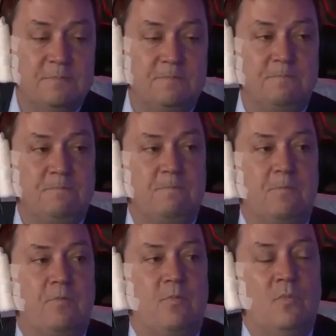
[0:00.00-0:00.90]
I'm going
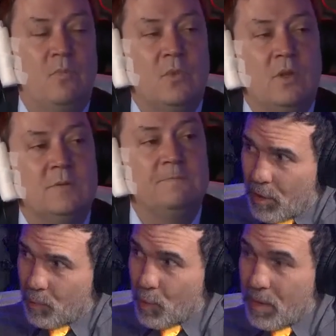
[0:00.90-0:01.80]
to disagree on
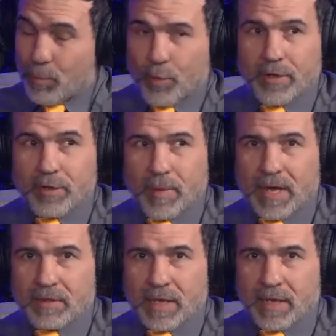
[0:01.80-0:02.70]
one point you
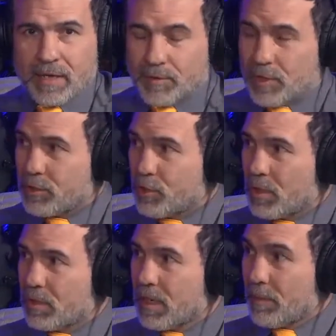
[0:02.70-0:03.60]
made there, John.